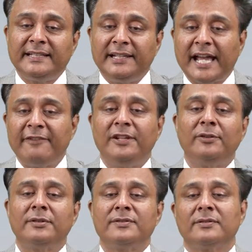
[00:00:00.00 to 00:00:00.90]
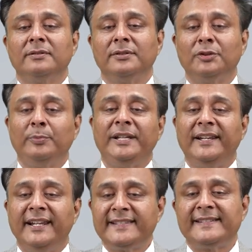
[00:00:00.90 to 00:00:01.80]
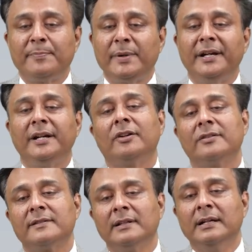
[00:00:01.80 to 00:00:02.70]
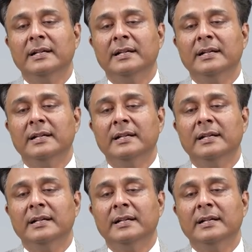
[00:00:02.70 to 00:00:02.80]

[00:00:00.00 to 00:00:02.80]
the livelihoods to be less dependent on